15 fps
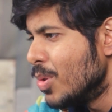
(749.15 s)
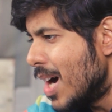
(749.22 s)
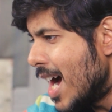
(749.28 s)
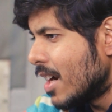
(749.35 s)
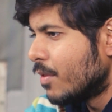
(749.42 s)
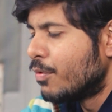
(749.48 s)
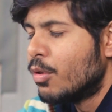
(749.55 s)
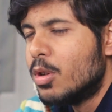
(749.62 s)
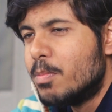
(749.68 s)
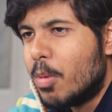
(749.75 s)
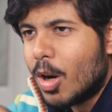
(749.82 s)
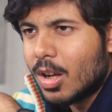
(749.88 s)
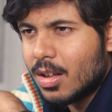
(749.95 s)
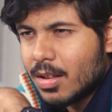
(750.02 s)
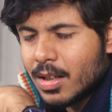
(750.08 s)
add a
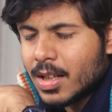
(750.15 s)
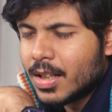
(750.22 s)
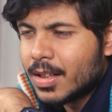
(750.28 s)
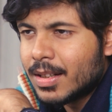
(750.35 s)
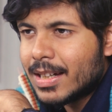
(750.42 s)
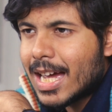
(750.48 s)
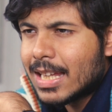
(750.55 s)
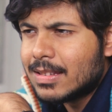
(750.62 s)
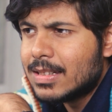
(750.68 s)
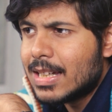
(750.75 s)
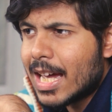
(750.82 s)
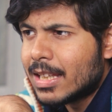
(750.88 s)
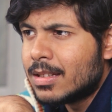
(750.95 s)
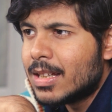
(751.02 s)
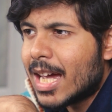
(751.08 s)
football at
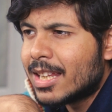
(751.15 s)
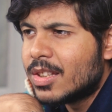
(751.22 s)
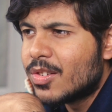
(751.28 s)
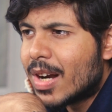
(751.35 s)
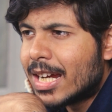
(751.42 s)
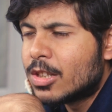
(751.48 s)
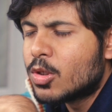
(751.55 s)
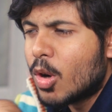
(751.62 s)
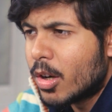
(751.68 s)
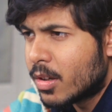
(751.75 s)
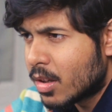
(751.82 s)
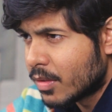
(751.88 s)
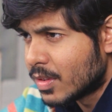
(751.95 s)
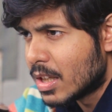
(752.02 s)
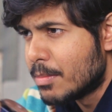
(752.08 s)
the right
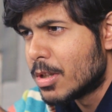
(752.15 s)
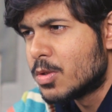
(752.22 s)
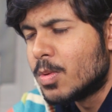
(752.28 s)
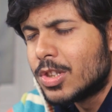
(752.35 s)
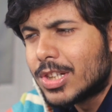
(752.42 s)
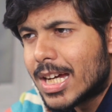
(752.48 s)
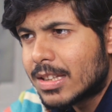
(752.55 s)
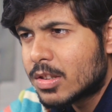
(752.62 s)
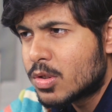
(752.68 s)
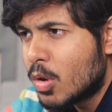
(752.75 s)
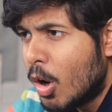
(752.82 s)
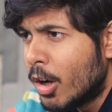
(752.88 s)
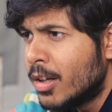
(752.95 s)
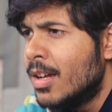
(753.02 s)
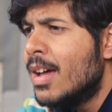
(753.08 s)
corner of the image which gets
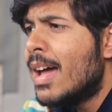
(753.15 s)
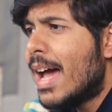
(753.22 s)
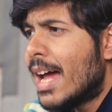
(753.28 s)
torn,